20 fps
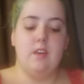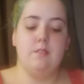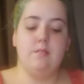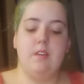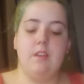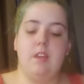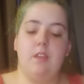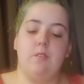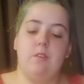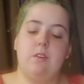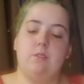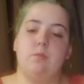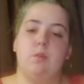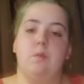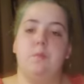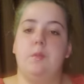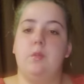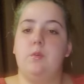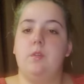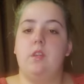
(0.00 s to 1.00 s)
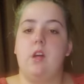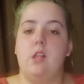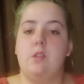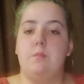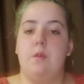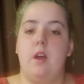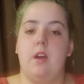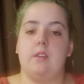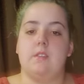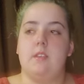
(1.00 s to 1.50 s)
But anyways, we're going to be doing the
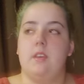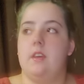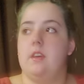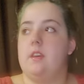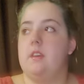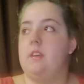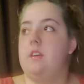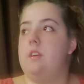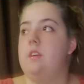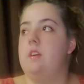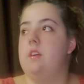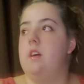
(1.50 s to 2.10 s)
unboxing.